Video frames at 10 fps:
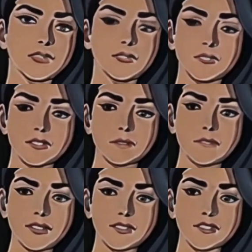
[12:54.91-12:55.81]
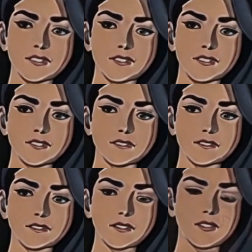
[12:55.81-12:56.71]
And looking back on it,
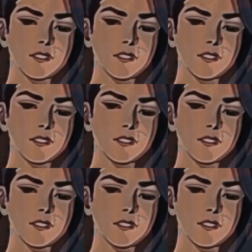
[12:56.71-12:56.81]
I